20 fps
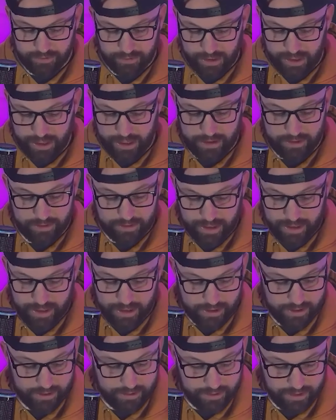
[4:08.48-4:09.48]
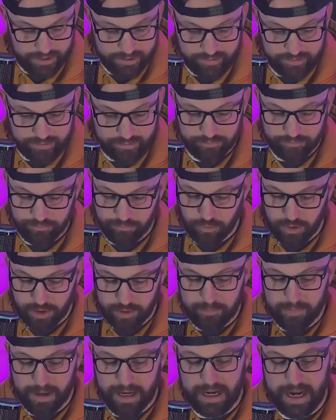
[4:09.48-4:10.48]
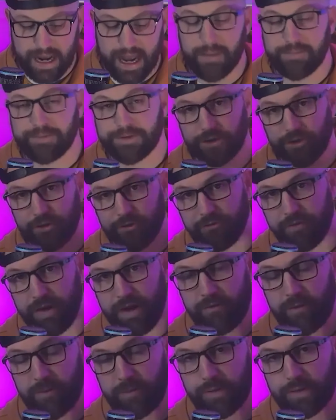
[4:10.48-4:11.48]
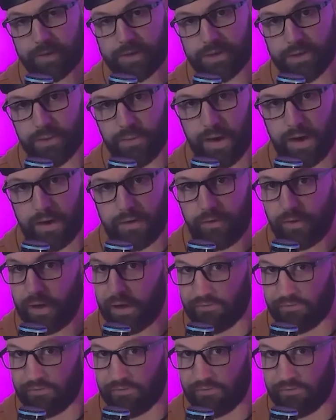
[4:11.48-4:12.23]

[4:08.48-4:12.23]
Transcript: end. And it's one of my absolute favorite books to walk through.